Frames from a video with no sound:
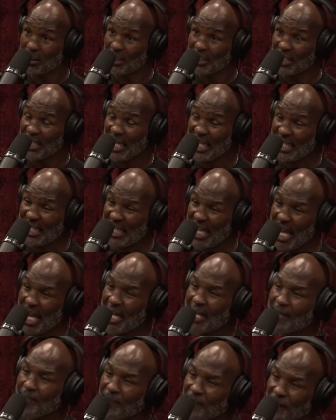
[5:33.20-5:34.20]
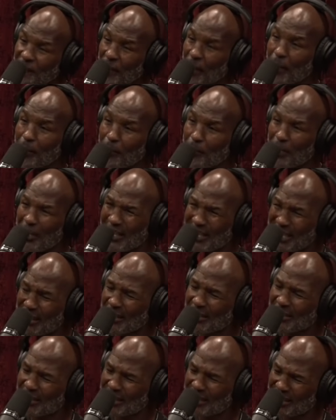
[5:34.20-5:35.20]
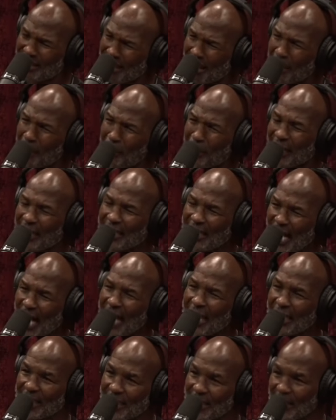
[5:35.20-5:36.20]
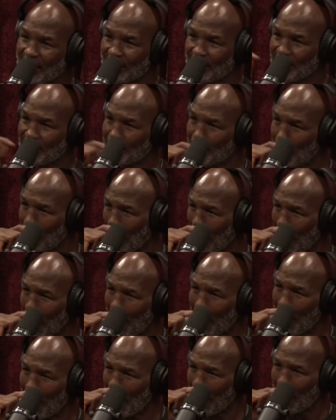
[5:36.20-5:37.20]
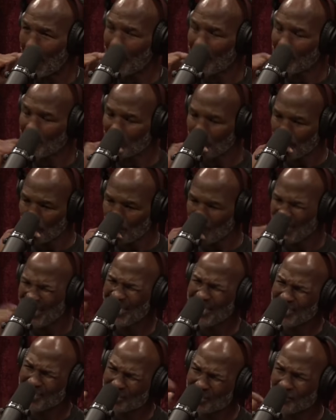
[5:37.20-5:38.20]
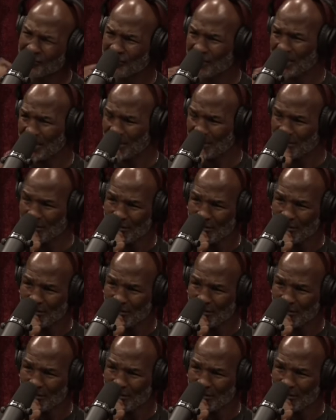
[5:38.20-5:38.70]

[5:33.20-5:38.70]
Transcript: They came from, just think about Don King's history.